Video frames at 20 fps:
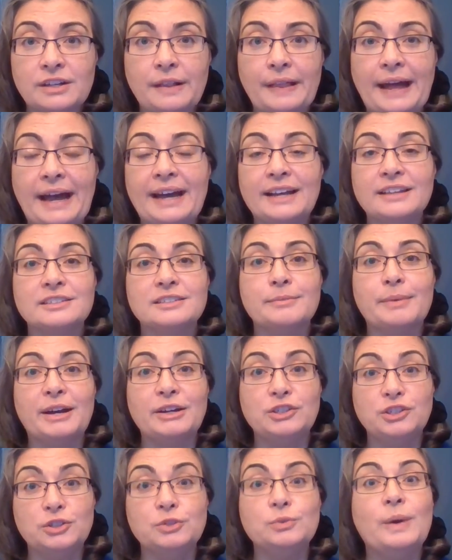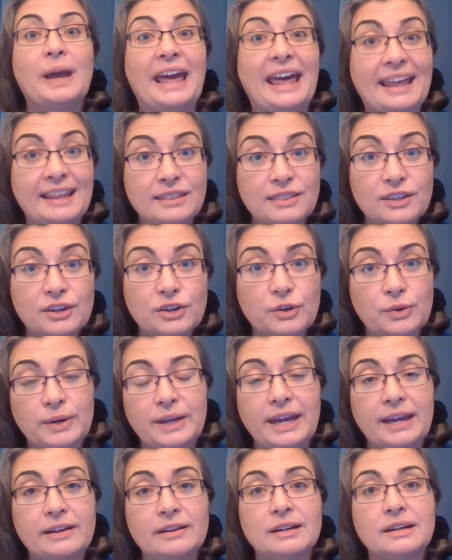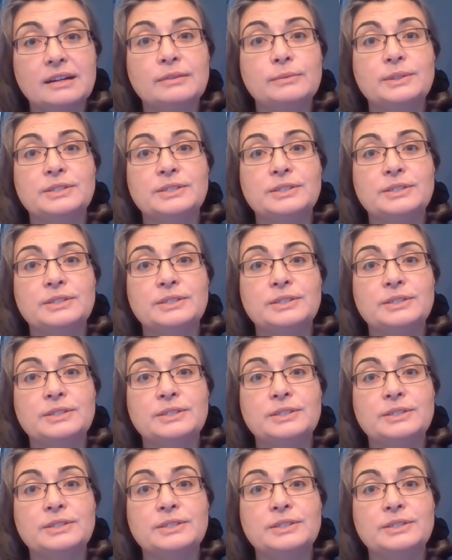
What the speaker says: class about you and the Creator,